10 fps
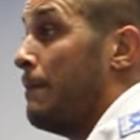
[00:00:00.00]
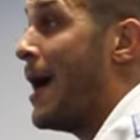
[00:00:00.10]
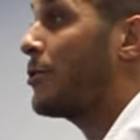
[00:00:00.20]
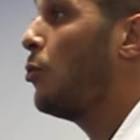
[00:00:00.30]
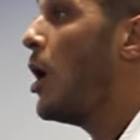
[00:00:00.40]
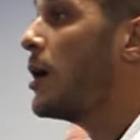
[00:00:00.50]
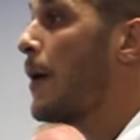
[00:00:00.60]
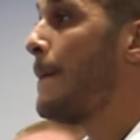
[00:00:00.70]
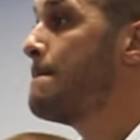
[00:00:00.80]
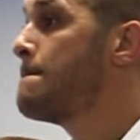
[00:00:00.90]
Back
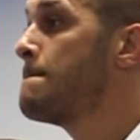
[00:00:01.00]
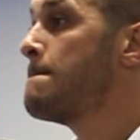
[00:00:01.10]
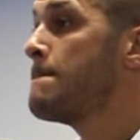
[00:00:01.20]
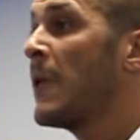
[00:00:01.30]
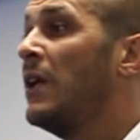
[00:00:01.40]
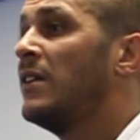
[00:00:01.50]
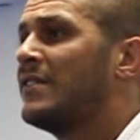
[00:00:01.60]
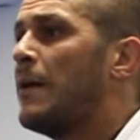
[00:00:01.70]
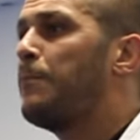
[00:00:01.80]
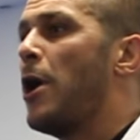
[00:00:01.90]
work,
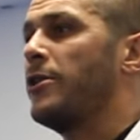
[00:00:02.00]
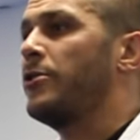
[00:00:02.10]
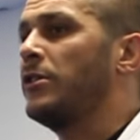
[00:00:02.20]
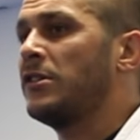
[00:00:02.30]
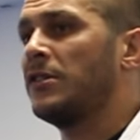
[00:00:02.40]
same partner.